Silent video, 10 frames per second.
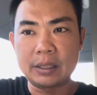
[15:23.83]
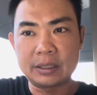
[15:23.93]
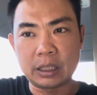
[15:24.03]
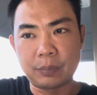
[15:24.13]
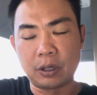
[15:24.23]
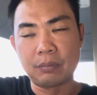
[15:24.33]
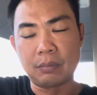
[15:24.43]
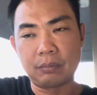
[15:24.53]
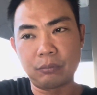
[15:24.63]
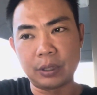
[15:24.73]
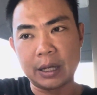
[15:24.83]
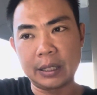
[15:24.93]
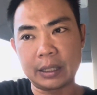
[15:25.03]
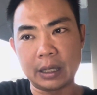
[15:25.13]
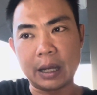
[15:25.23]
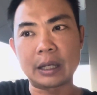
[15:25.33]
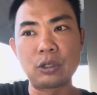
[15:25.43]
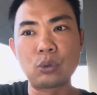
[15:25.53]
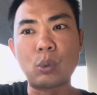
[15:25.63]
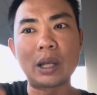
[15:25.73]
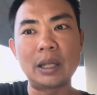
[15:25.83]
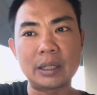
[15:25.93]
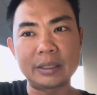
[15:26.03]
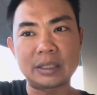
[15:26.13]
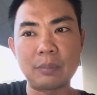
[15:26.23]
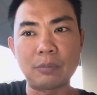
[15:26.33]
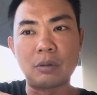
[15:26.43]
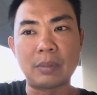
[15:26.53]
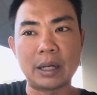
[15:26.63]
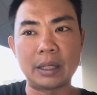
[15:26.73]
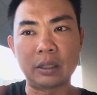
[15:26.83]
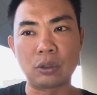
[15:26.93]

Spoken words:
can do one-legged skip on my